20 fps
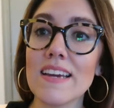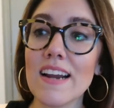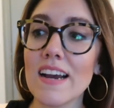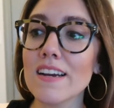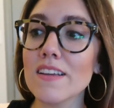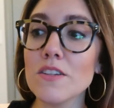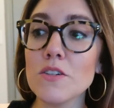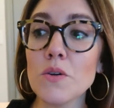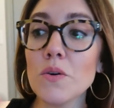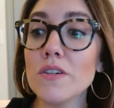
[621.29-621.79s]
They
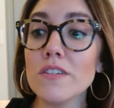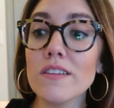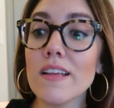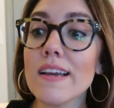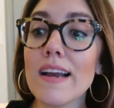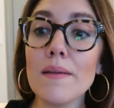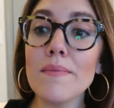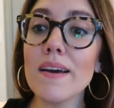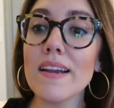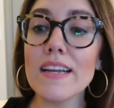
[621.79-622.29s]
knock at the door and you're
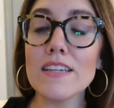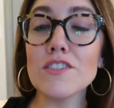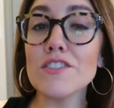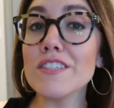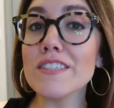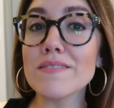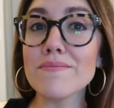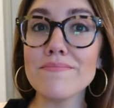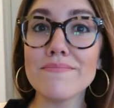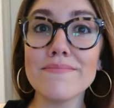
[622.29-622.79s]
like, I'm not
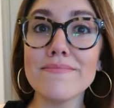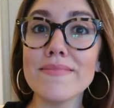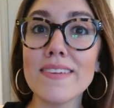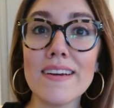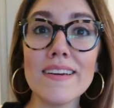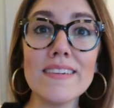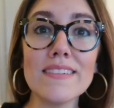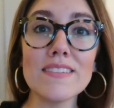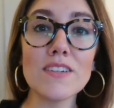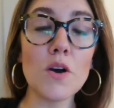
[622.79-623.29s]
answering.
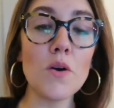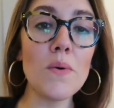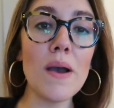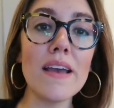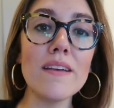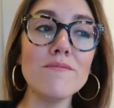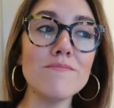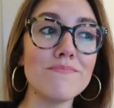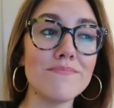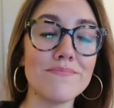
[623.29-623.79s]
Go
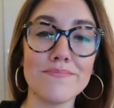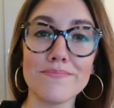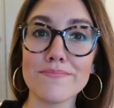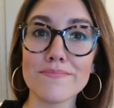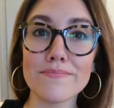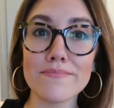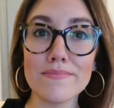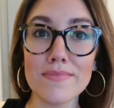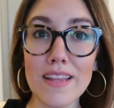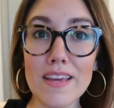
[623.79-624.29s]
away,
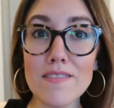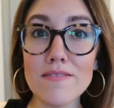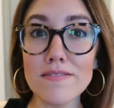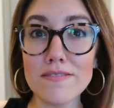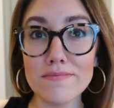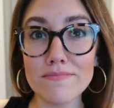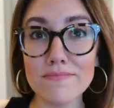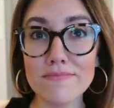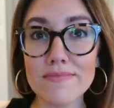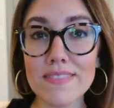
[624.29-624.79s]
leave,
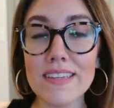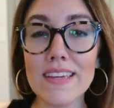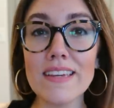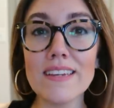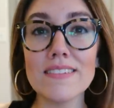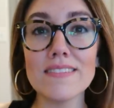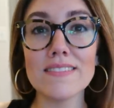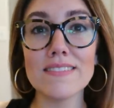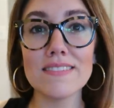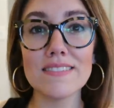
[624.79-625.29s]

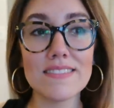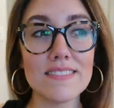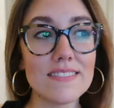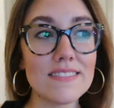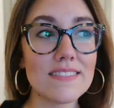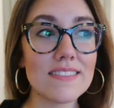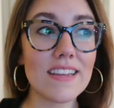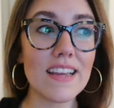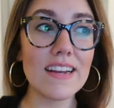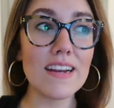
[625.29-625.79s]
get
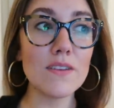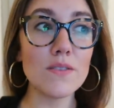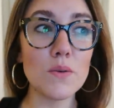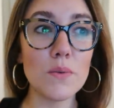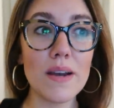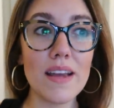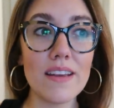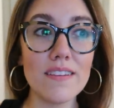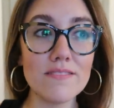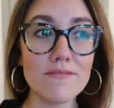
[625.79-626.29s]
out the
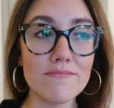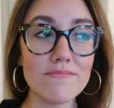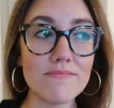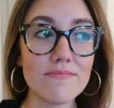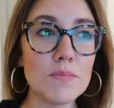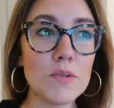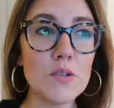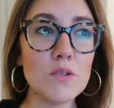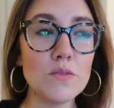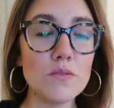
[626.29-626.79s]
way,
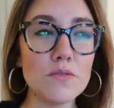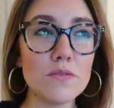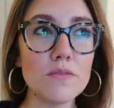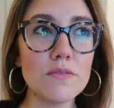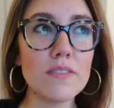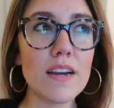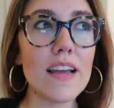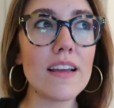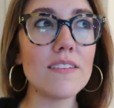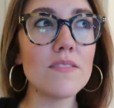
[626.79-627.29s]
move.
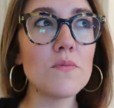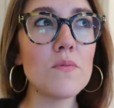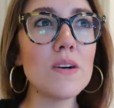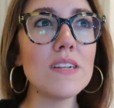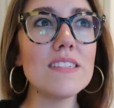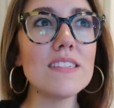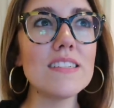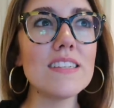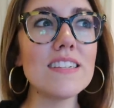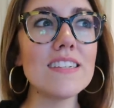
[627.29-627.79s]
Wait,
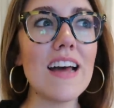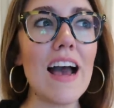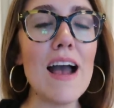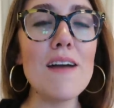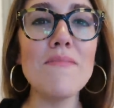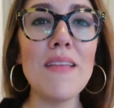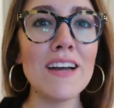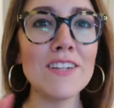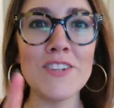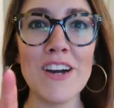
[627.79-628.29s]
what's the,
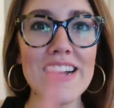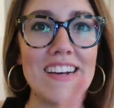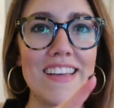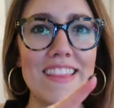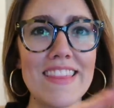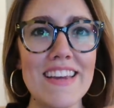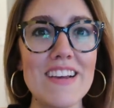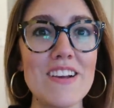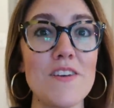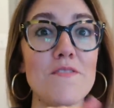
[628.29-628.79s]
I'm not trying to
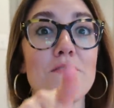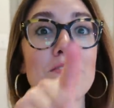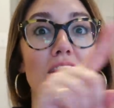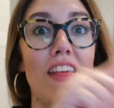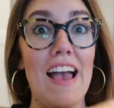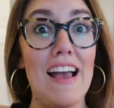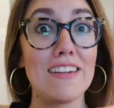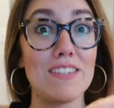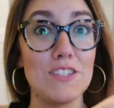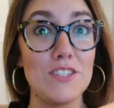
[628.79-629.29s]
think of
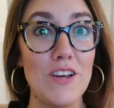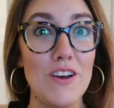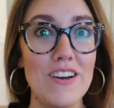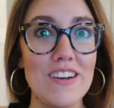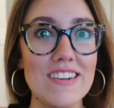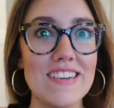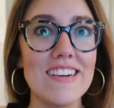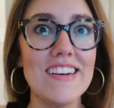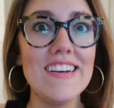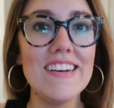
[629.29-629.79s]
that
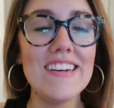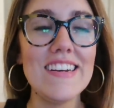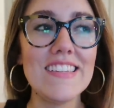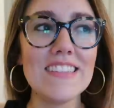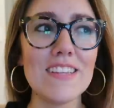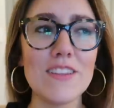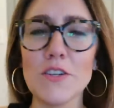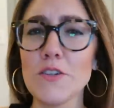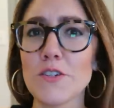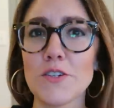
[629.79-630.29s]
song,
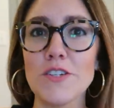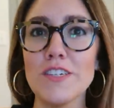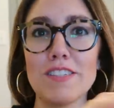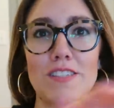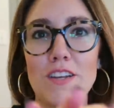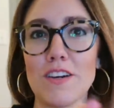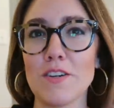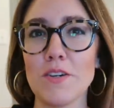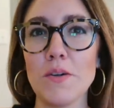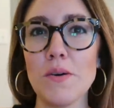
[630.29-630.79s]
the Ludacris
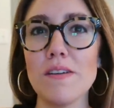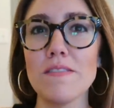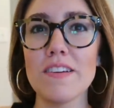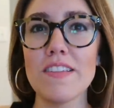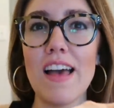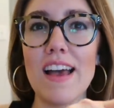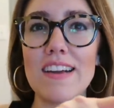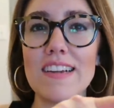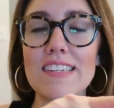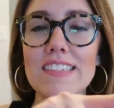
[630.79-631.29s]
song or whoever
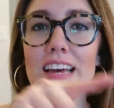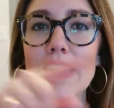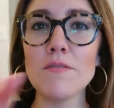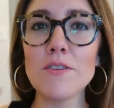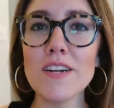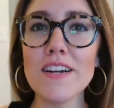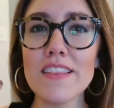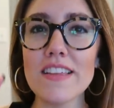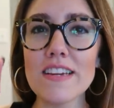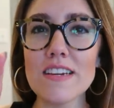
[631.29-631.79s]
that is. I'm
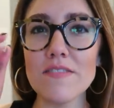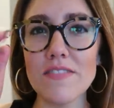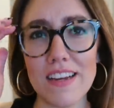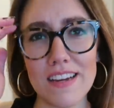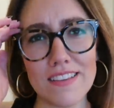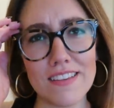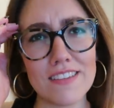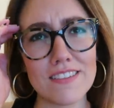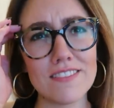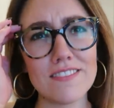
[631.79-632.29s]
trying to think of
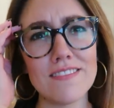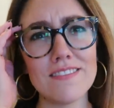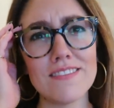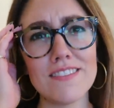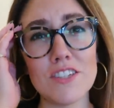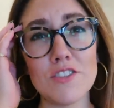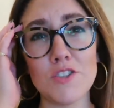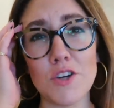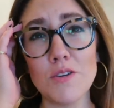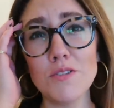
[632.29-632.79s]
like the
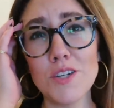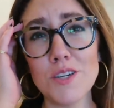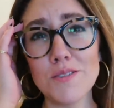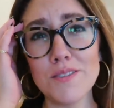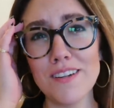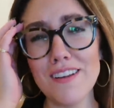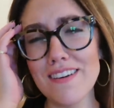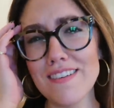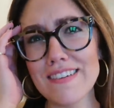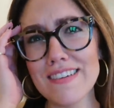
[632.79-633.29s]
JoJo
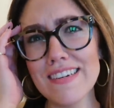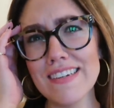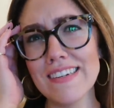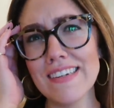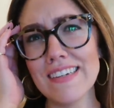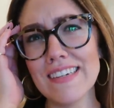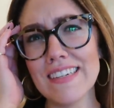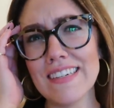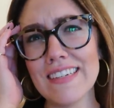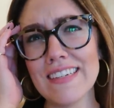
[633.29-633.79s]
song,
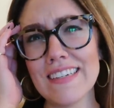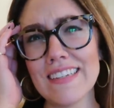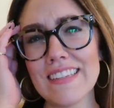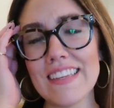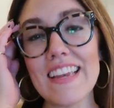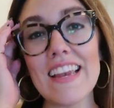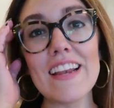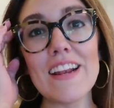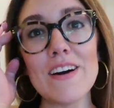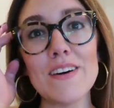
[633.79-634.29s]

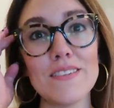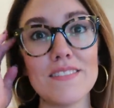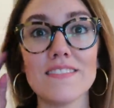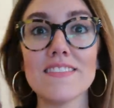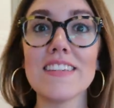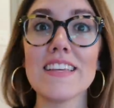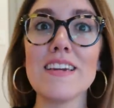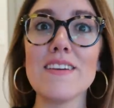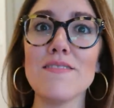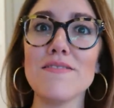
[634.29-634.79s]
the get
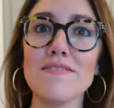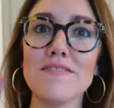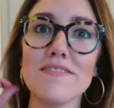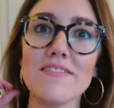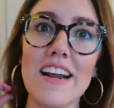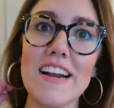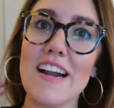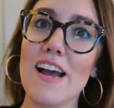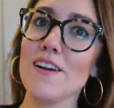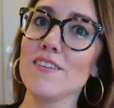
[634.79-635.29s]
out, leave
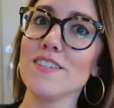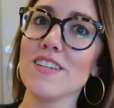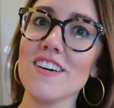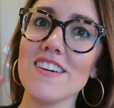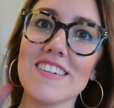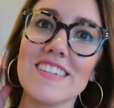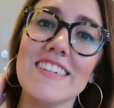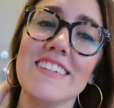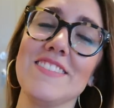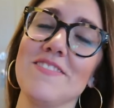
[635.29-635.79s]
right now
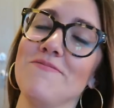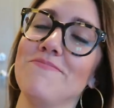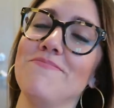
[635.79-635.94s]
song.